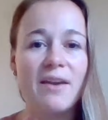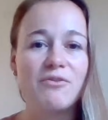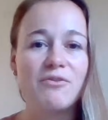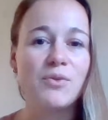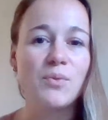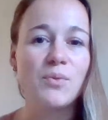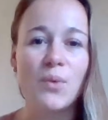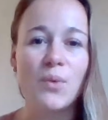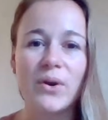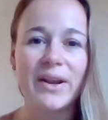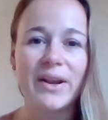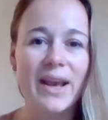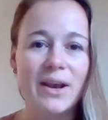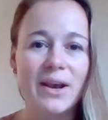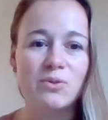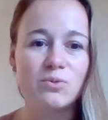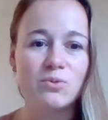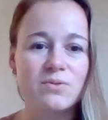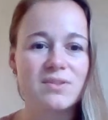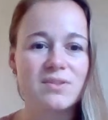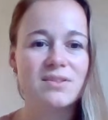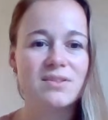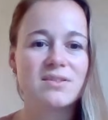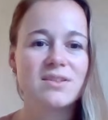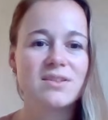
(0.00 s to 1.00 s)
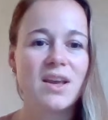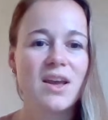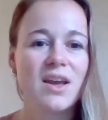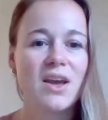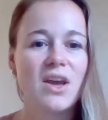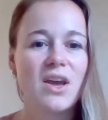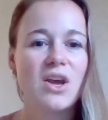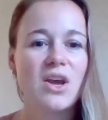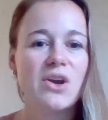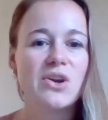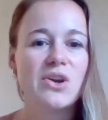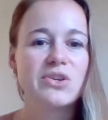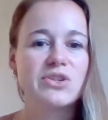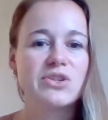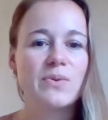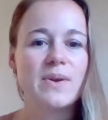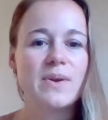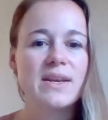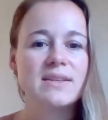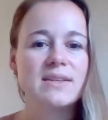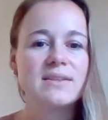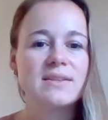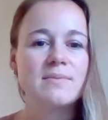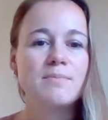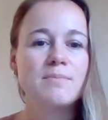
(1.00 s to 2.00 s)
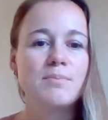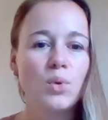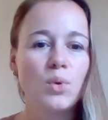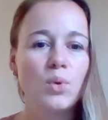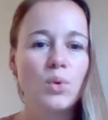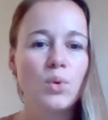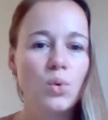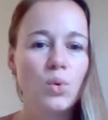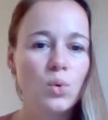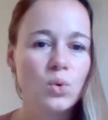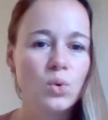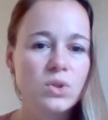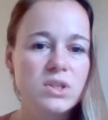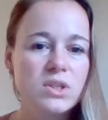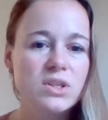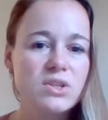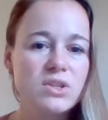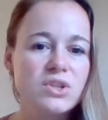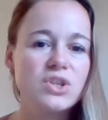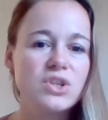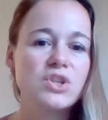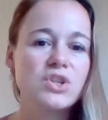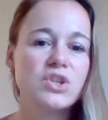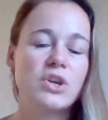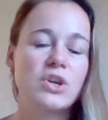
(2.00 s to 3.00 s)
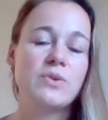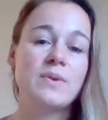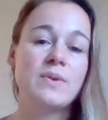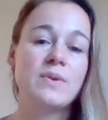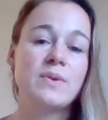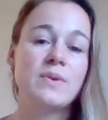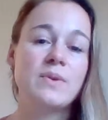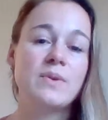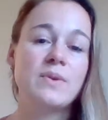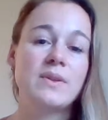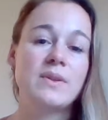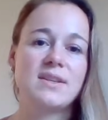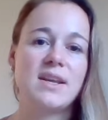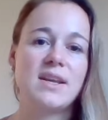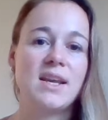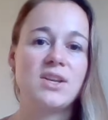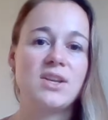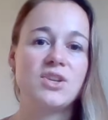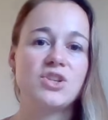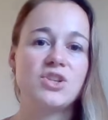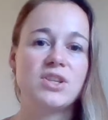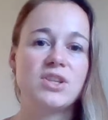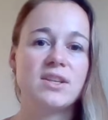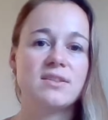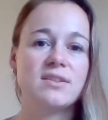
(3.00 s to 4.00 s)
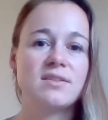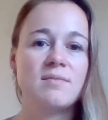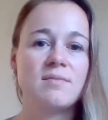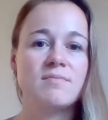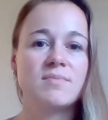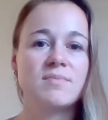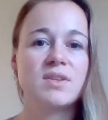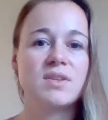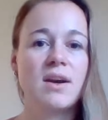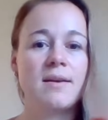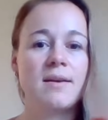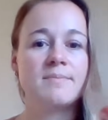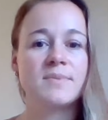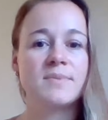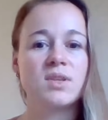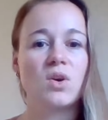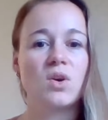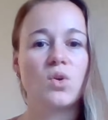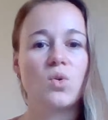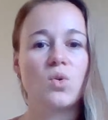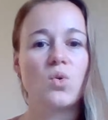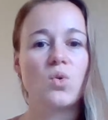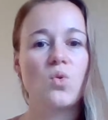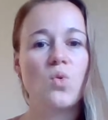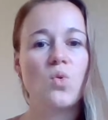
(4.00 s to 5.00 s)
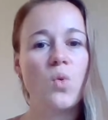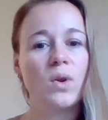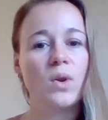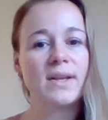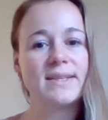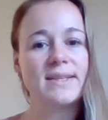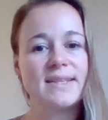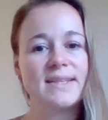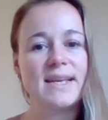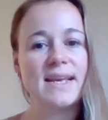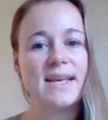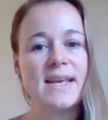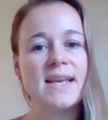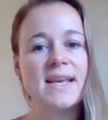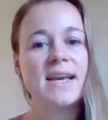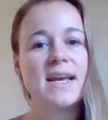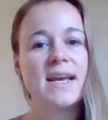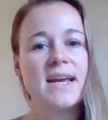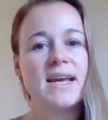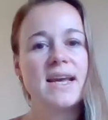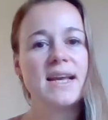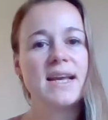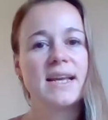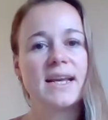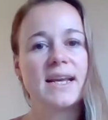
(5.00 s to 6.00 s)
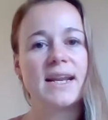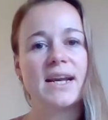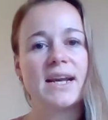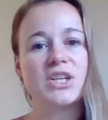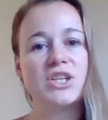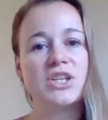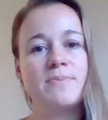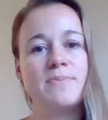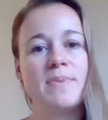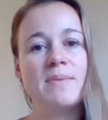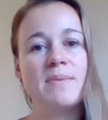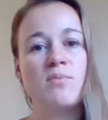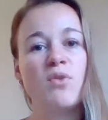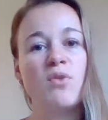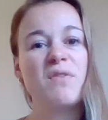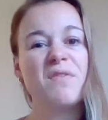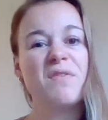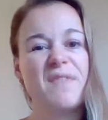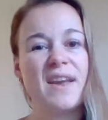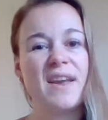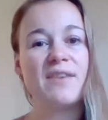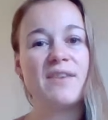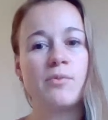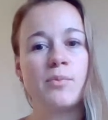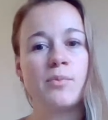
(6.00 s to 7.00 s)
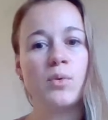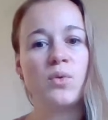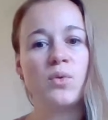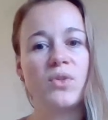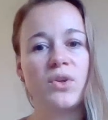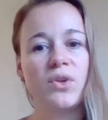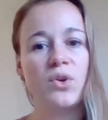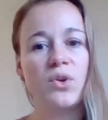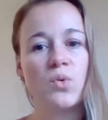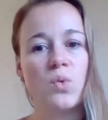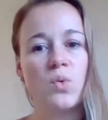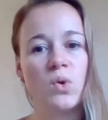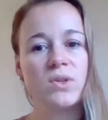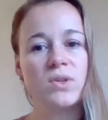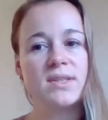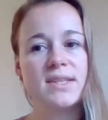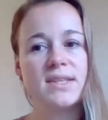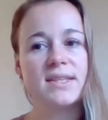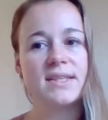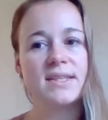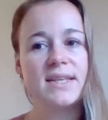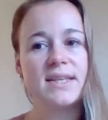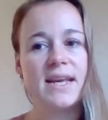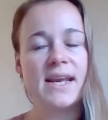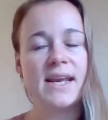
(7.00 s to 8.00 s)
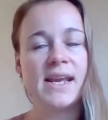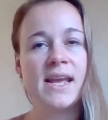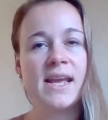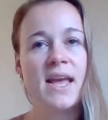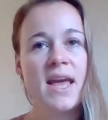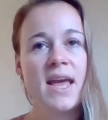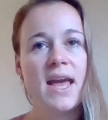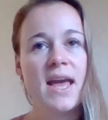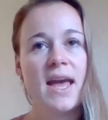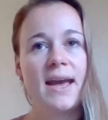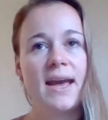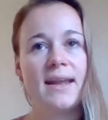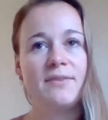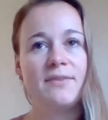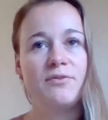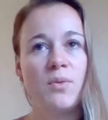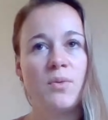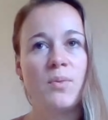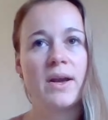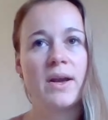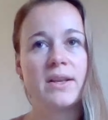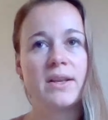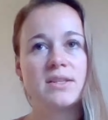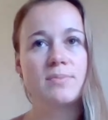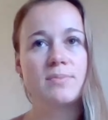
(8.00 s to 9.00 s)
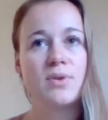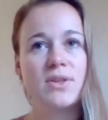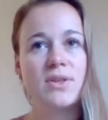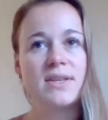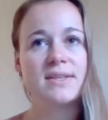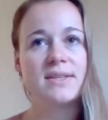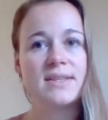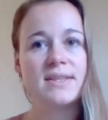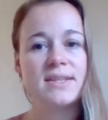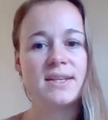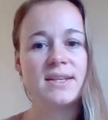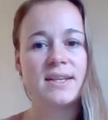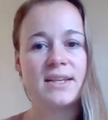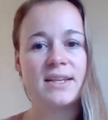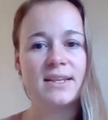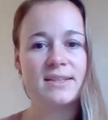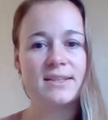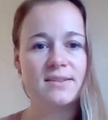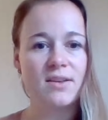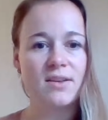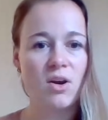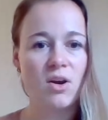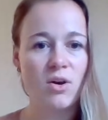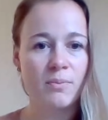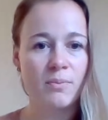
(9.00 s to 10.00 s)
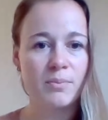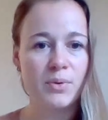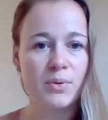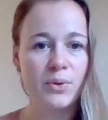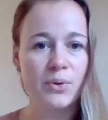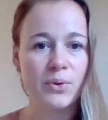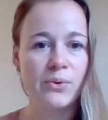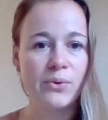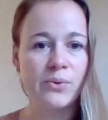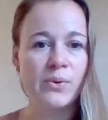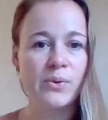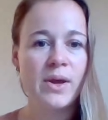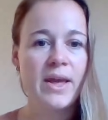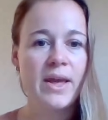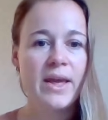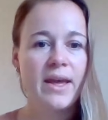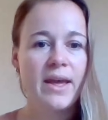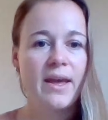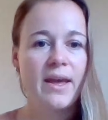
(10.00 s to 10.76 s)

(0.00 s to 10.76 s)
everyone counts. So it is important to note at this stage that sometimes quality can actually be more favourable than quantity. And if we were to put this in an example,